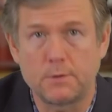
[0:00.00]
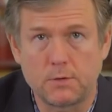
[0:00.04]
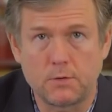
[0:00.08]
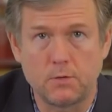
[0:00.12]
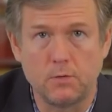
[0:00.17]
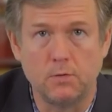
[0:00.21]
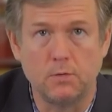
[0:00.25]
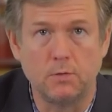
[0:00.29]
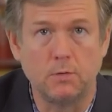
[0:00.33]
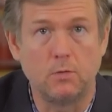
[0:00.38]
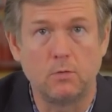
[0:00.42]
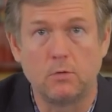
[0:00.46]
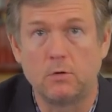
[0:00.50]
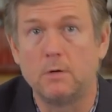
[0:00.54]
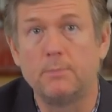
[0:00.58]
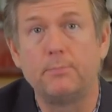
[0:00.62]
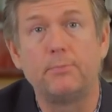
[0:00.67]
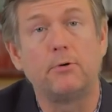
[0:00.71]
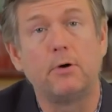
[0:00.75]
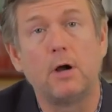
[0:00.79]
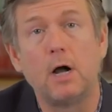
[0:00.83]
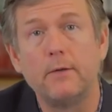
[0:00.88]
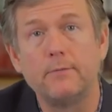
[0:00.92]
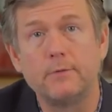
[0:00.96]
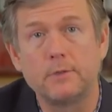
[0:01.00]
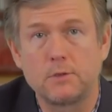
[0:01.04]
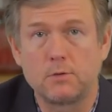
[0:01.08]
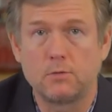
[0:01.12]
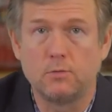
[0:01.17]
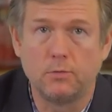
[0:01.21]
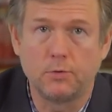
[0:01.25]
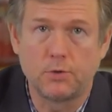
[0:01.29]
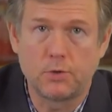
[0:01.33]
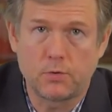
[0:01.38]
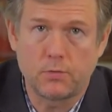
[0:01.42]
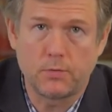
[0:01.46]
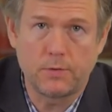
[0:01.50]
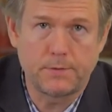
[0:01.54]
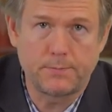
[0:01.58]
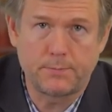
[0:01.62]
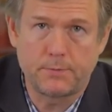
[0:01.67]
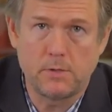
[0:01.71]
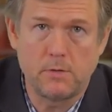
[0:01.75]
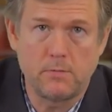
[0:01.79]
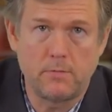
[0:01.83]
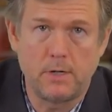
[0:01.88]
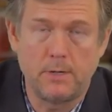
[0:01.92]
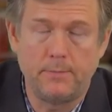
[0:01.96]
school or a private school choice
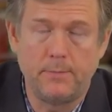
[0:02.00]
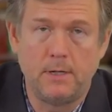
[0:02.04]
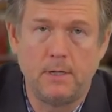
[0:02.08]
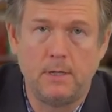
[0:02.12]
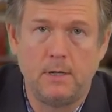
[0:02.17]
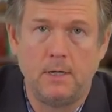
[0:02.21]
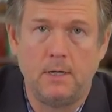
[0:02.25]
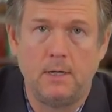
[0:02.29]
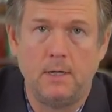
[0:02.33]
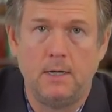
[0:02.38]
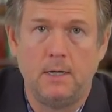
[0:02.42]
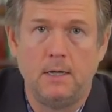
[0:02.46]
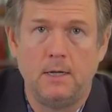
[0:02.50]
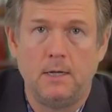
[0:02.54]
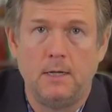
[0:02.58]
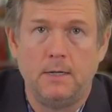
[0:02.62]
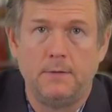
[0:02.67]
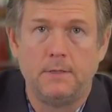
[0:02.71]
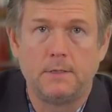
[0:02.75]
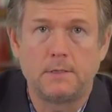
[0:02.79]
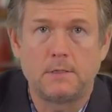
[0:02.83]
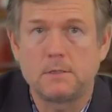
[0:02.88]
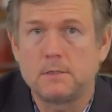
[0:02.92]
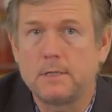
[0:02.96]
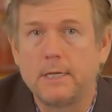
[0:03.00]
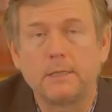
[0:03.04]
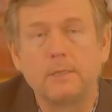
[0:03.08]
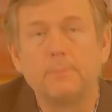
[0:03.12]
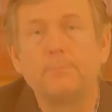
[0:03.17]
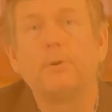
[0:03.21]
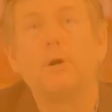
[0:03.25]
program. This is like the